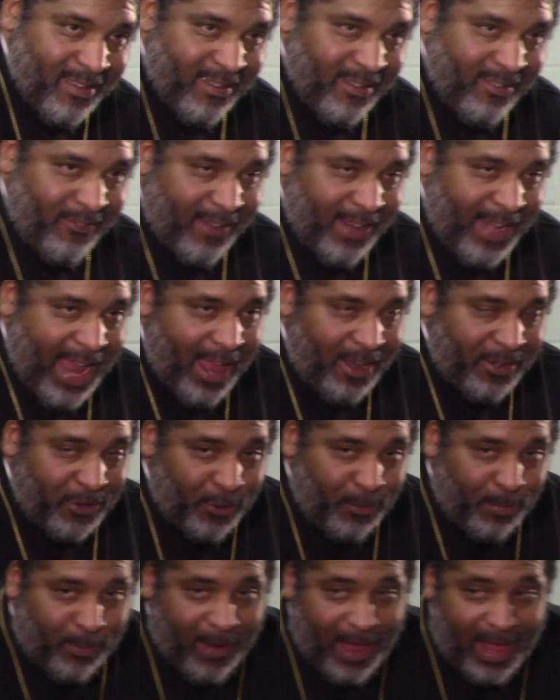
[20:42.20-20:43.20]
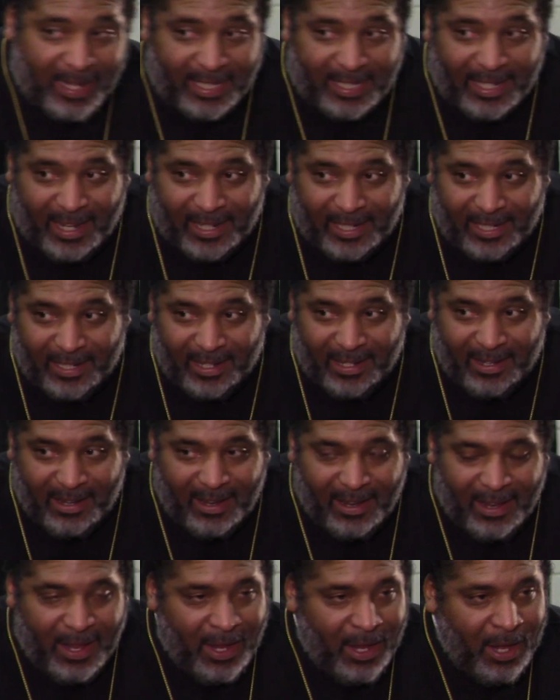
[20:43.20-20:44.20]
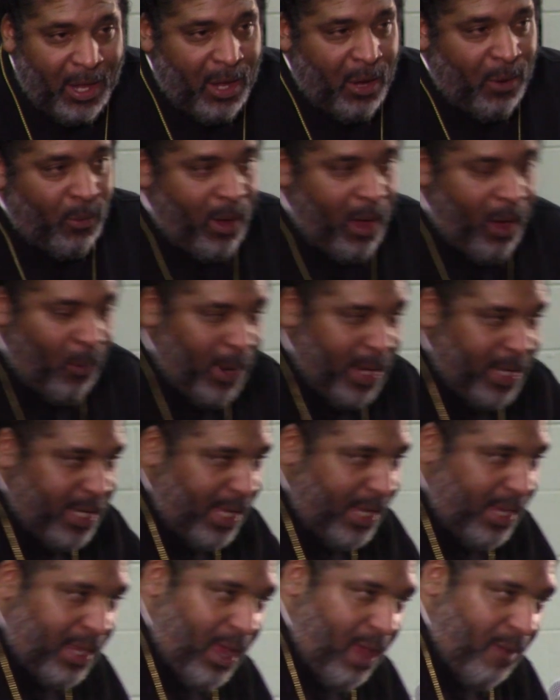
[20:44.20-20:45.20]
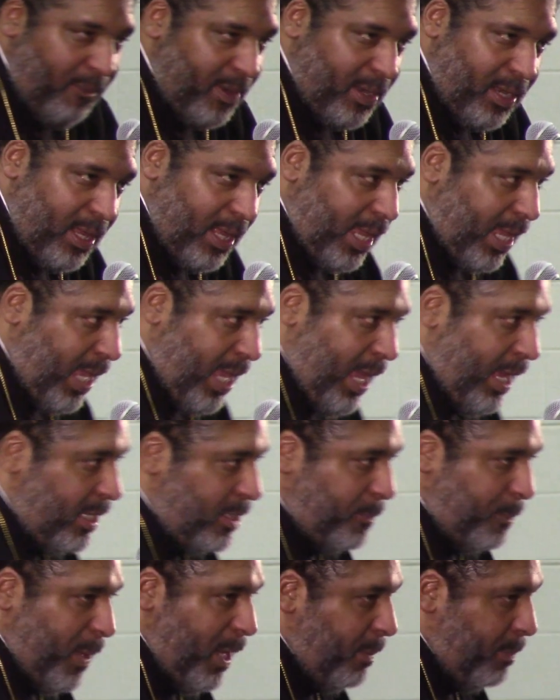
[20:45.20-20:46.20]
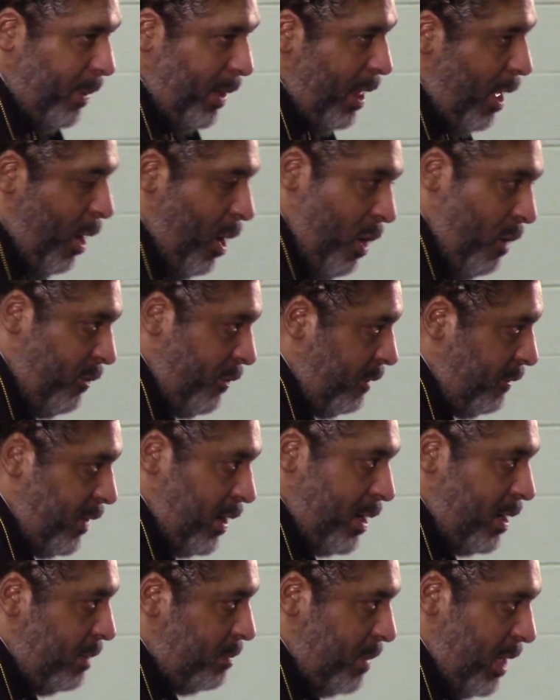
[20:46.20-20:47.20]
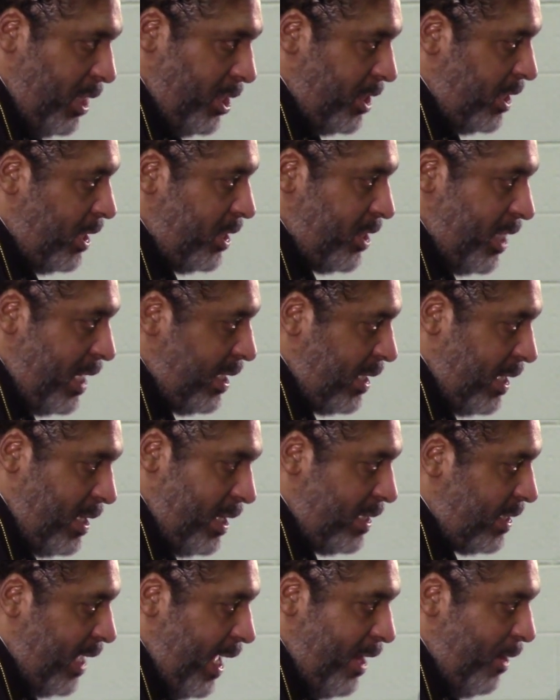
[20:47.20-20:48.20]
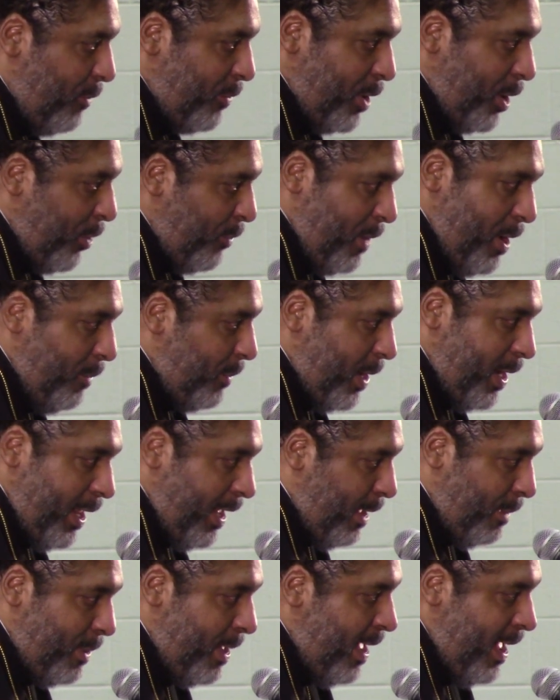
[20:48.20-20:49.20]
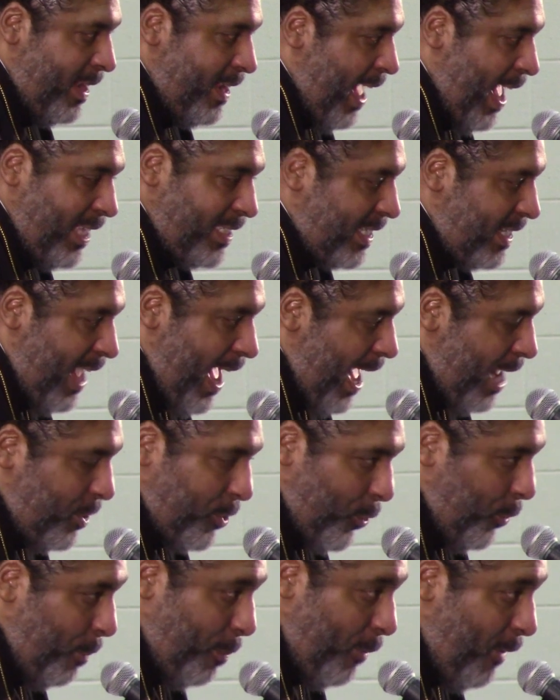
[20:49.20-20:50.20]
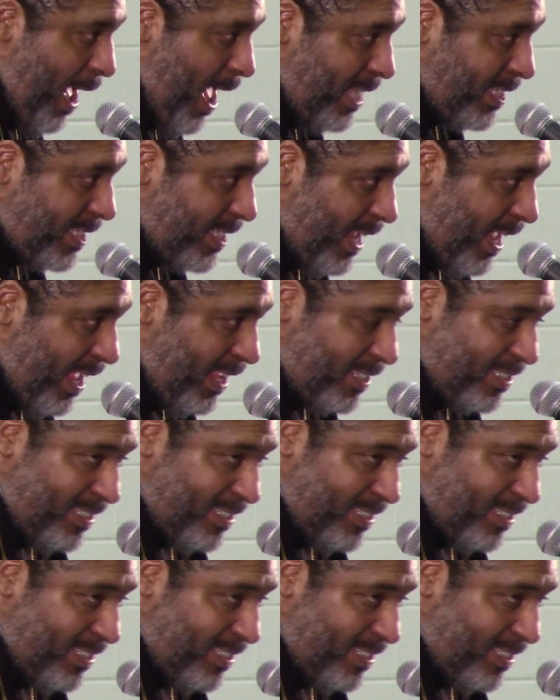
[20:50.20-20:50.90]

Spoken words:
without due process. When the governor kicks people off of a commission just because they don't agree with him, that's not due process.